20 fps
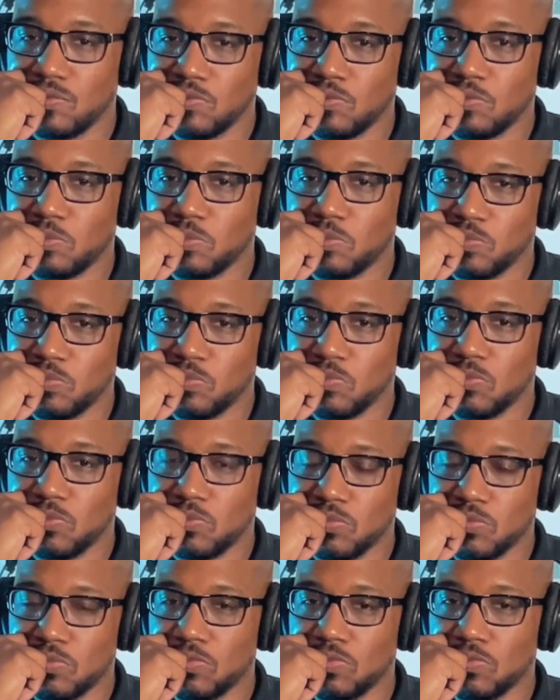
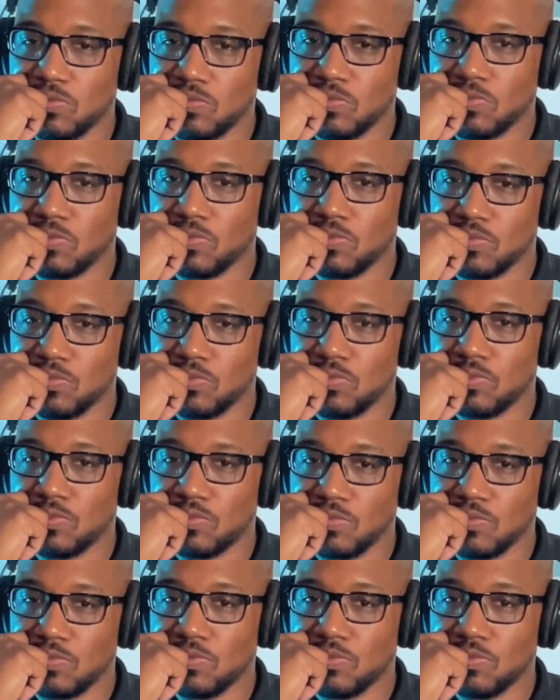
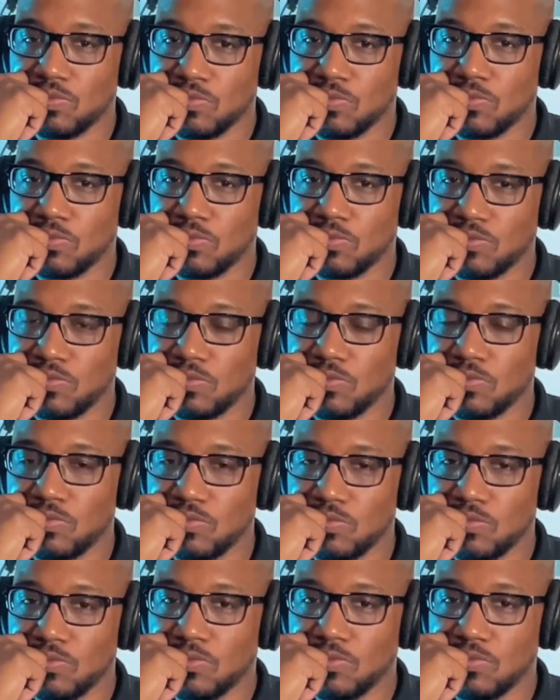
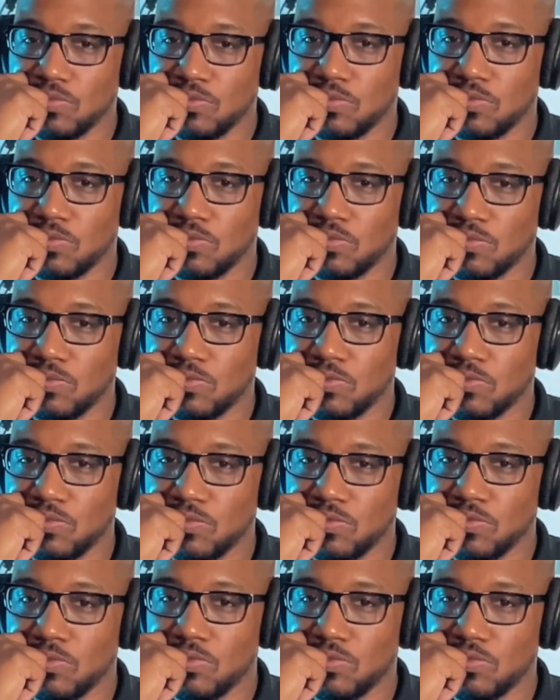
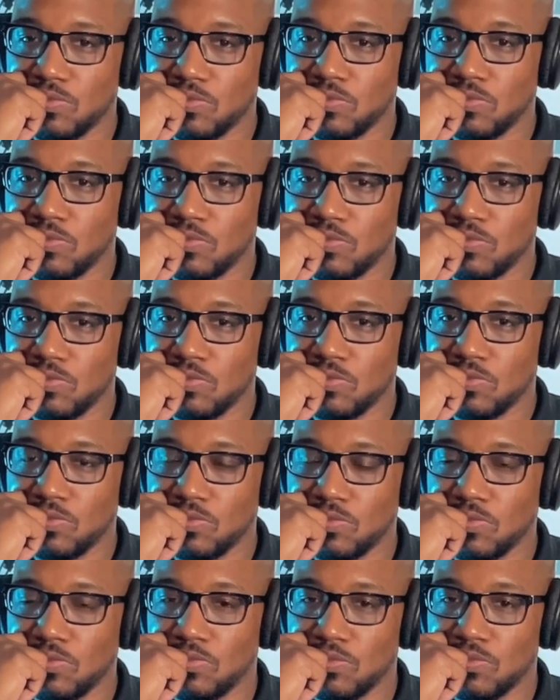
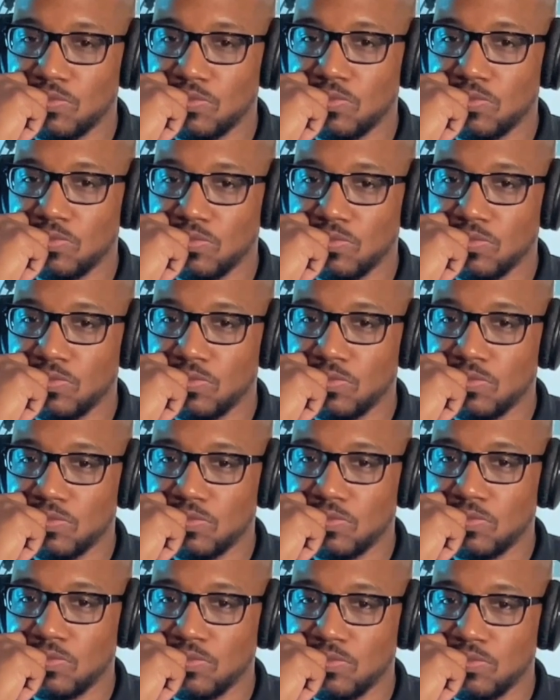
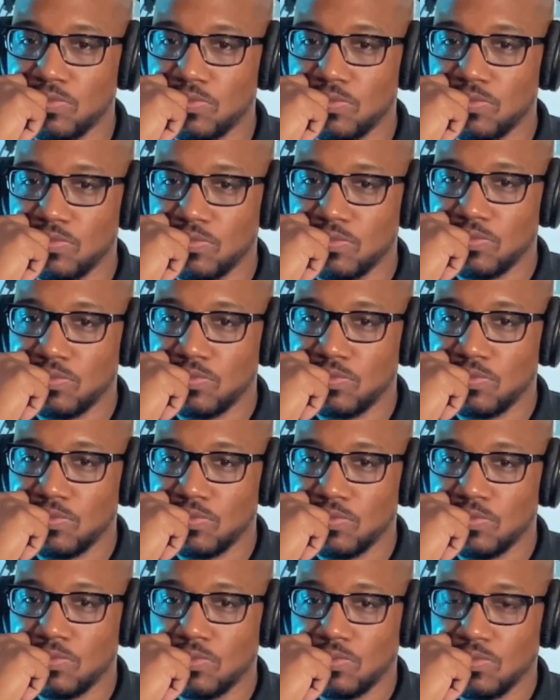This person isn't speaking.